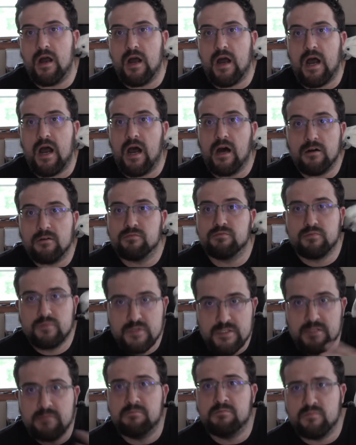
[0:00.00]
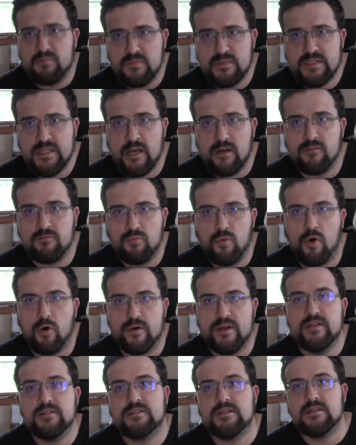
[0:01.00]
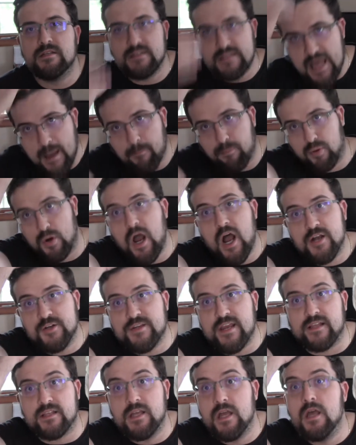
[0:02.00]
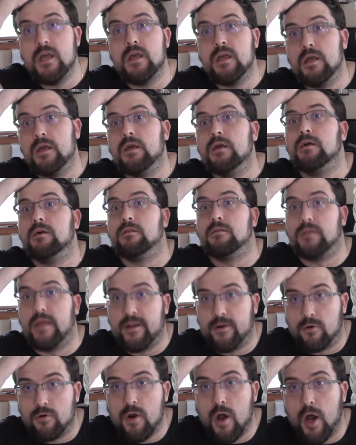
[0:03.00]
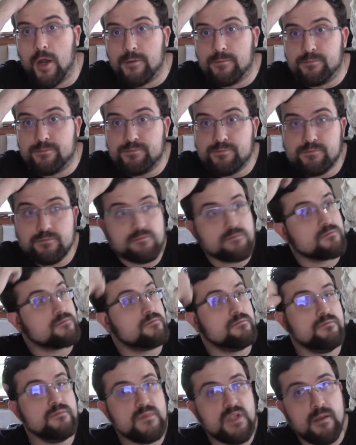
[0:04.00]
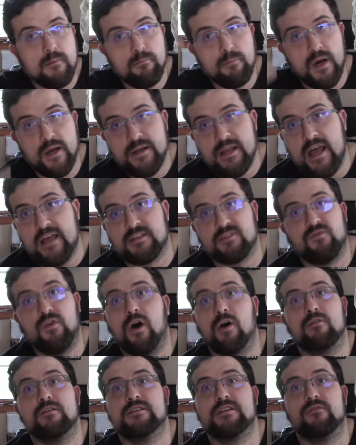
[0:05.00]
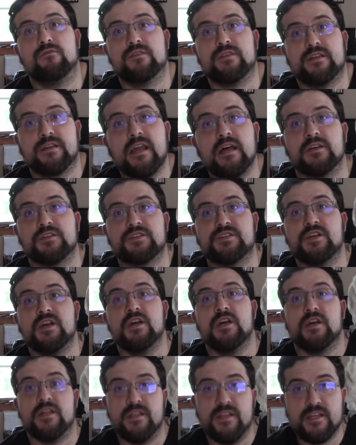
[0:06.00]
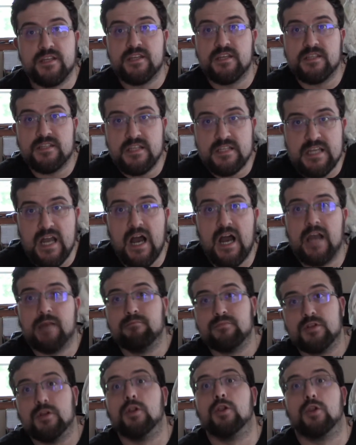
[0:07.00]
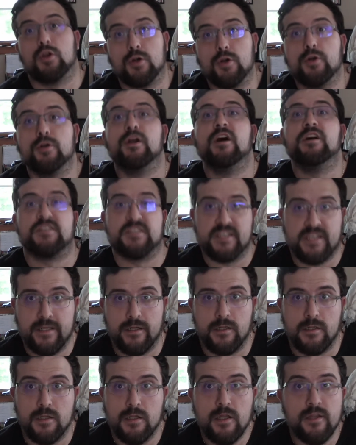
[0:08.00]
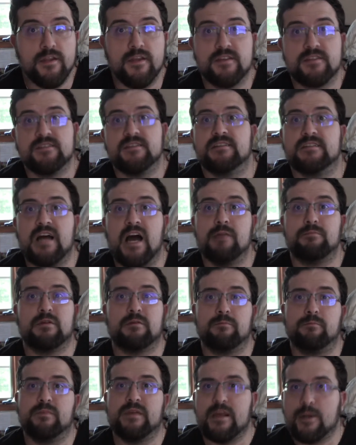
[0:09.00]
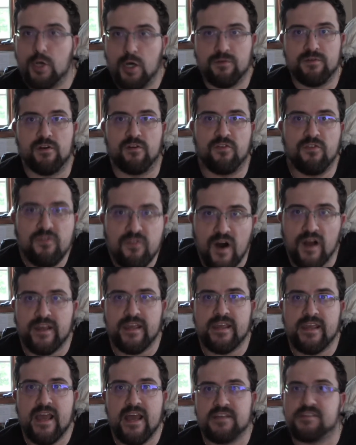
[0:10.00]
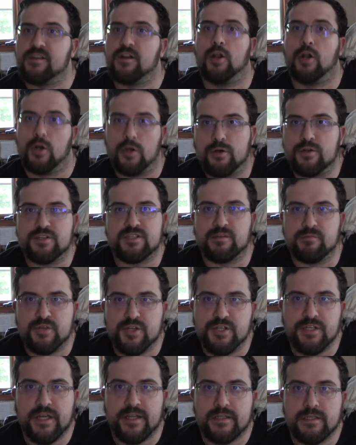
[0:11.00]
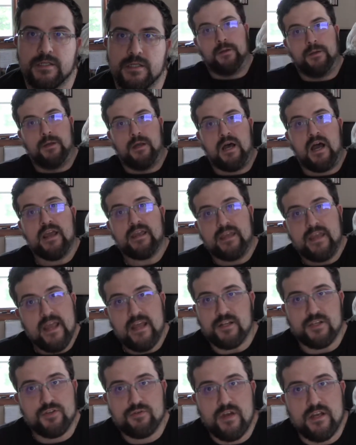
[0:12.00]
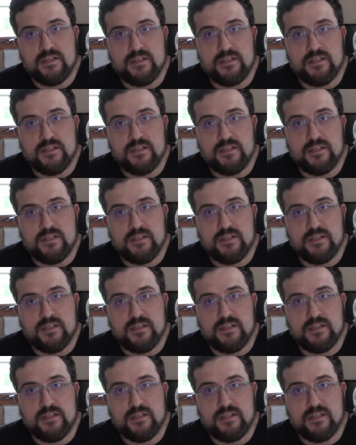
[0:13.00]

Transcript: I'll delve more into that project later on. But as far as everything else, this is the time to learn a skill. This is the time to get off your fucking ass and learn some shit. I can't stress